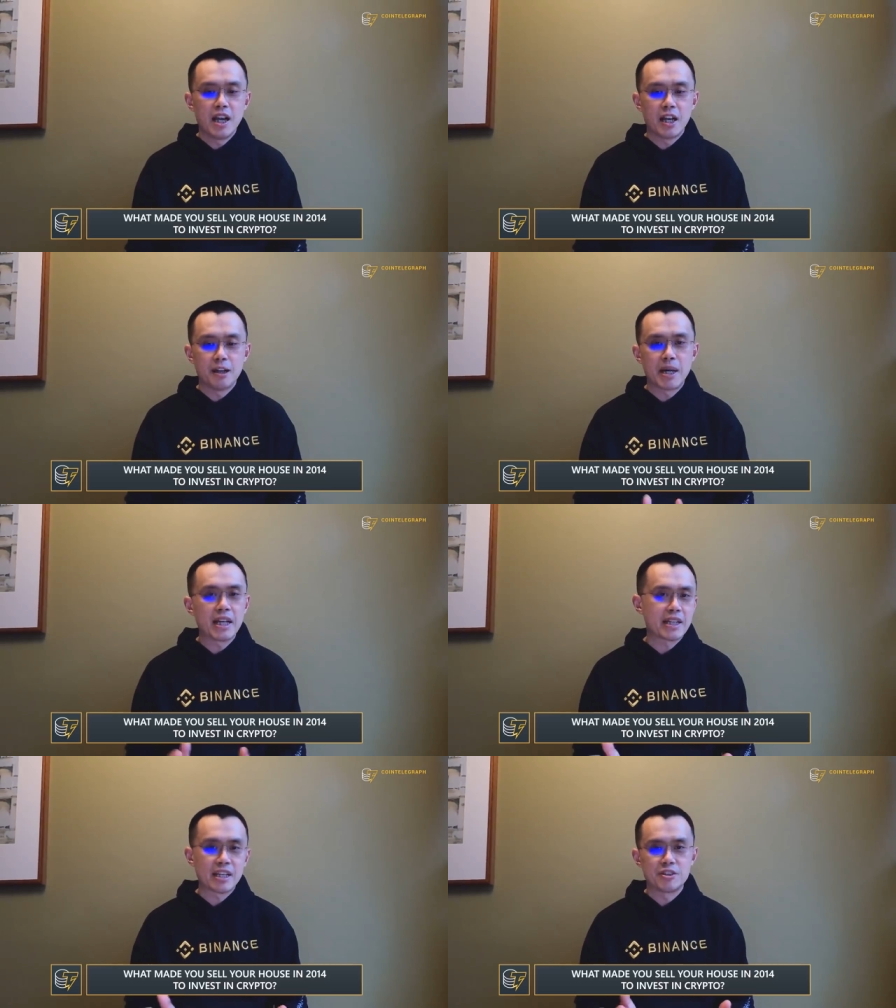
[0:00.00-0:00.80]
um,
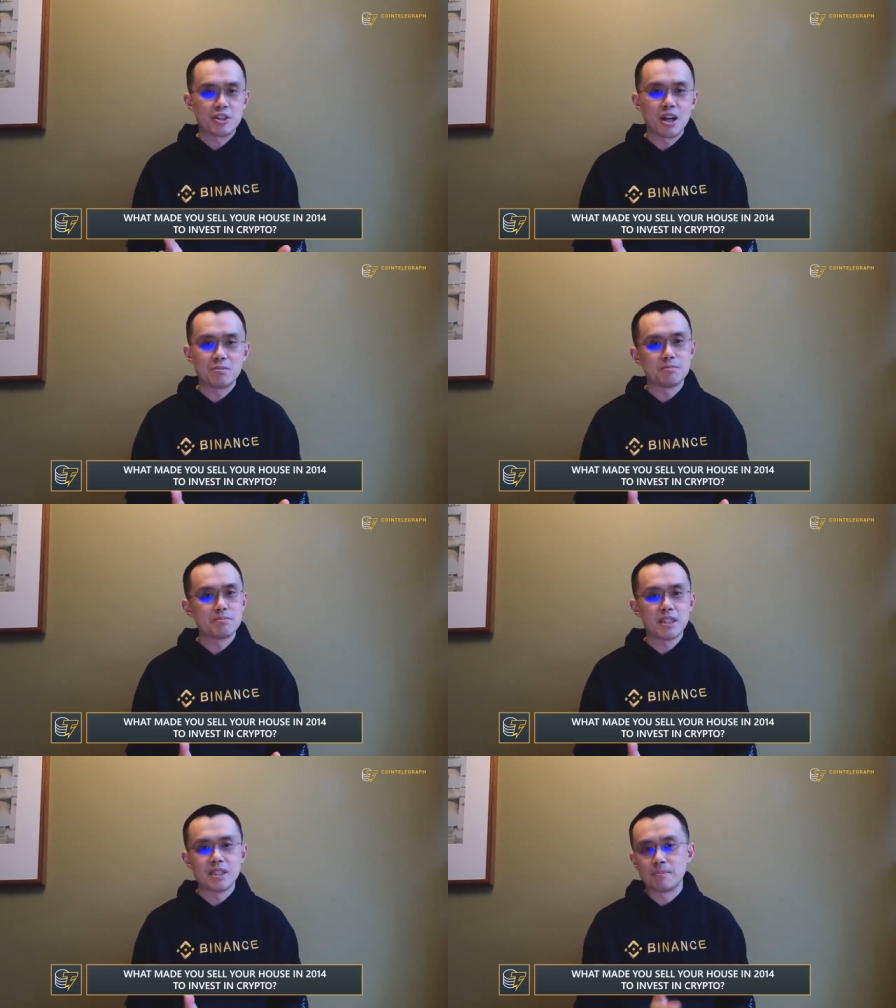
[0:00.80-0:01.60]
I can get a
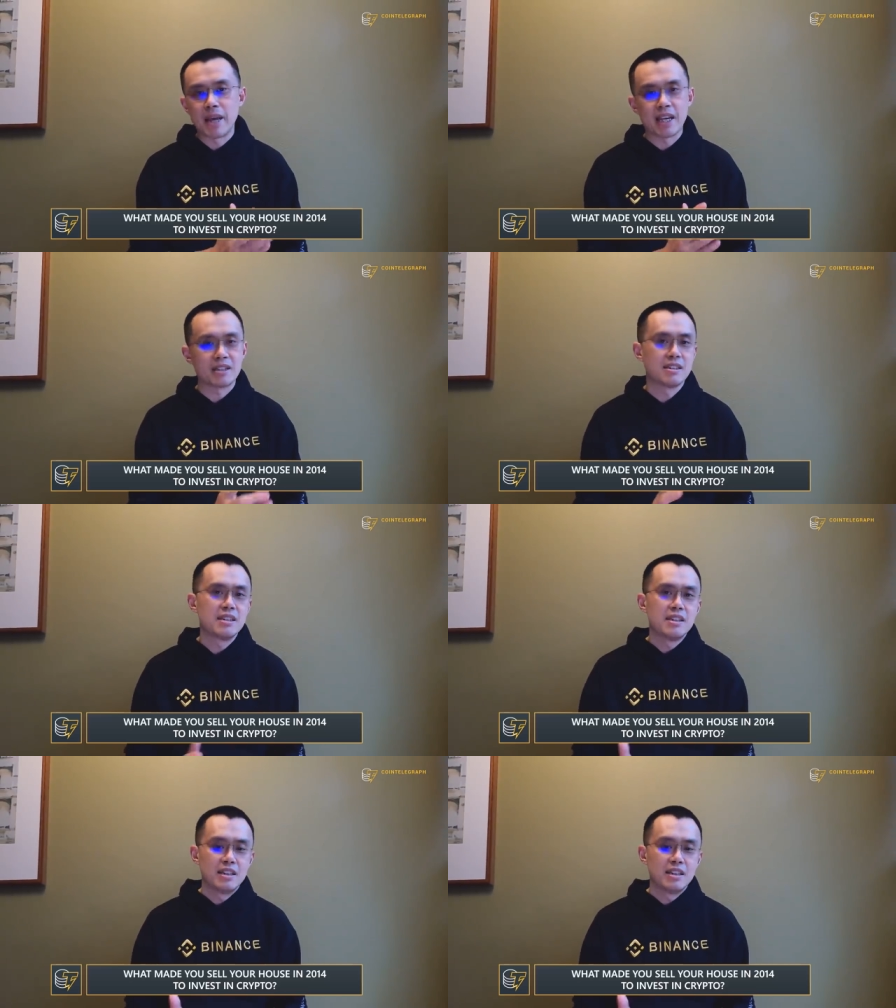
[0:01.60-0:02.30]
job in a bank.